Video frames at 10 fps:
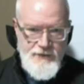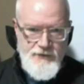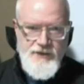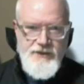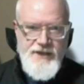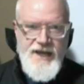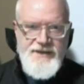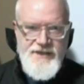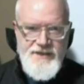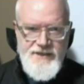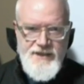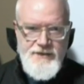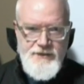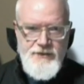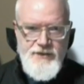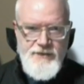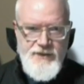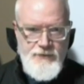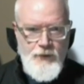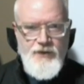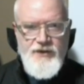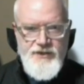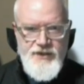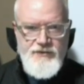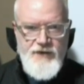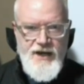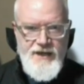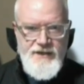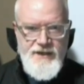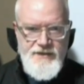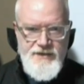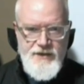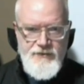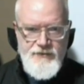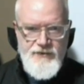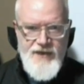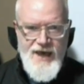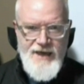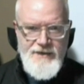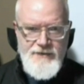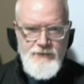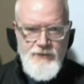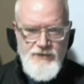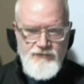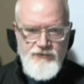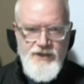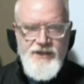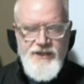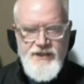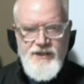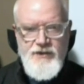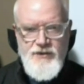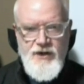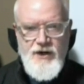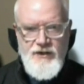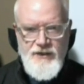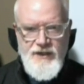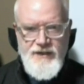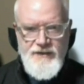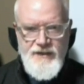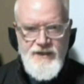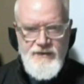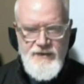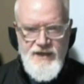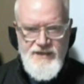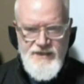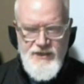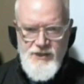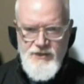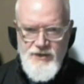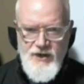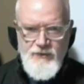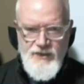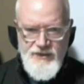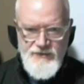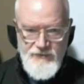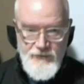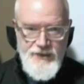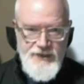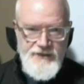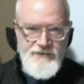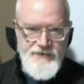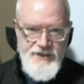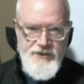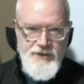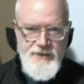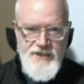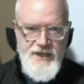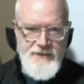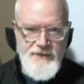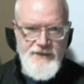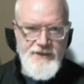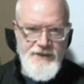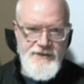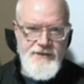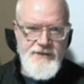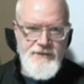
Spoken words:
who clearly had the intent to do something more than just riot. And so that was really a close call, and it's a close call we could have avoided if the extremists hadn't been there.